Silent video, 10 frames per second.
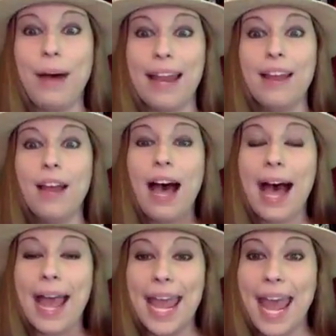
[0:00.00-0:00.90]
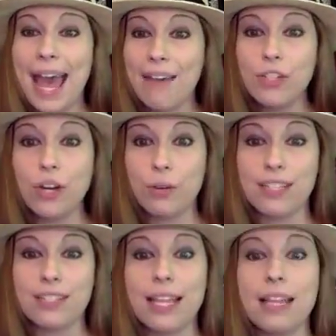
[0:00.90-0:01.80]
But I have
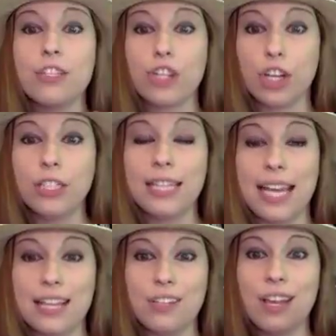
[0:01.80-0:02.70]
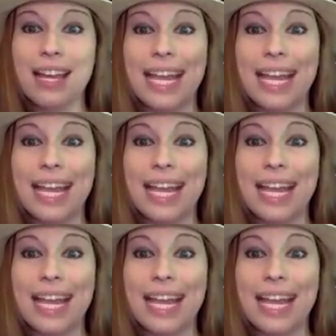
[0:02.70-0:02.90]
noticed that certain things